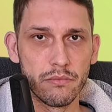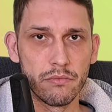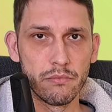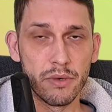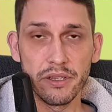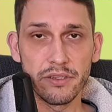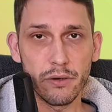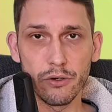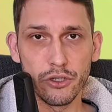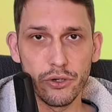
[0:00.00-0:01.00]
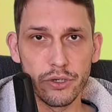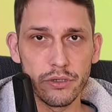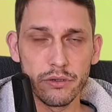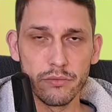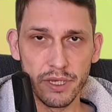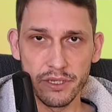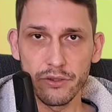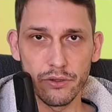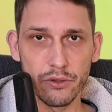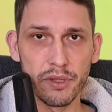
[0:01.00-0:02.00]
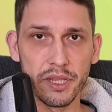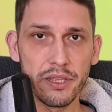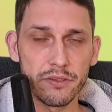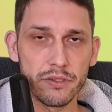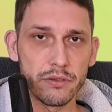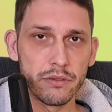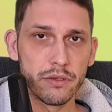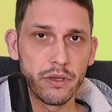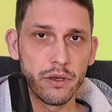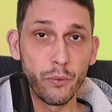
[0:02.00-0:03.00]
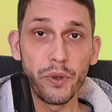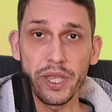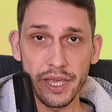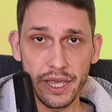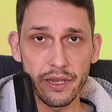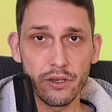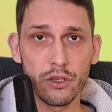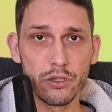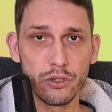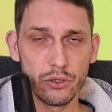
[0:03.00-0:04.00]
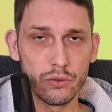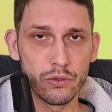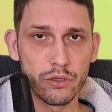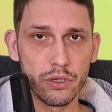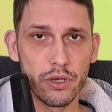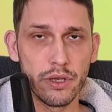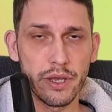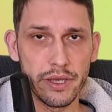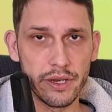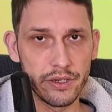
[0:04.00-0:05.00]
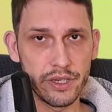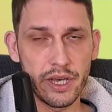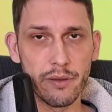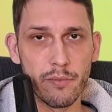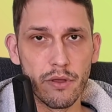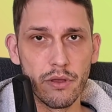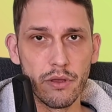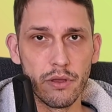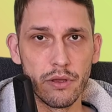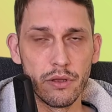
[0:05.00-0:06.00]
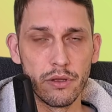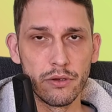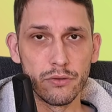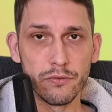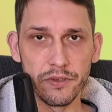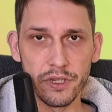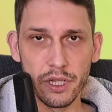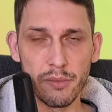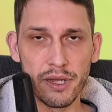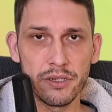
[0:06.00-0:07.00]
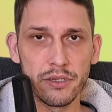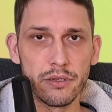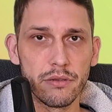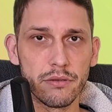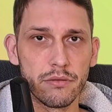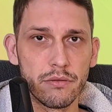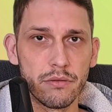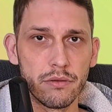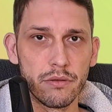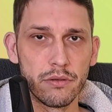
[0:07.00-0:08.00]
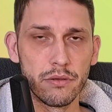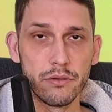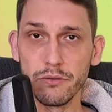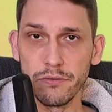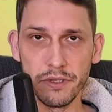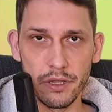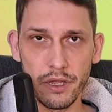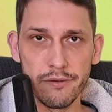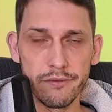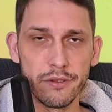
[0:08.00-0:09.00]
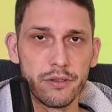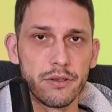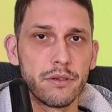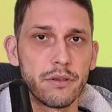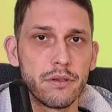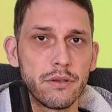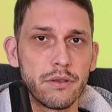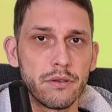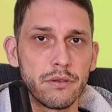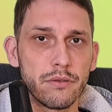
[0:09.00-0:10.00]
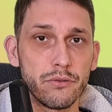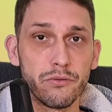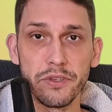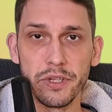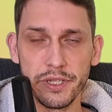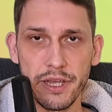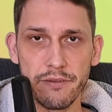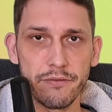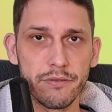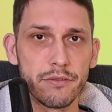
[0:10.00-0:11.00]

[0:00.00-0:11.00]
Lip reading: But it's our choice based on the beliefs. We can choose any time to feel abundant, to feel loved, to feel enough.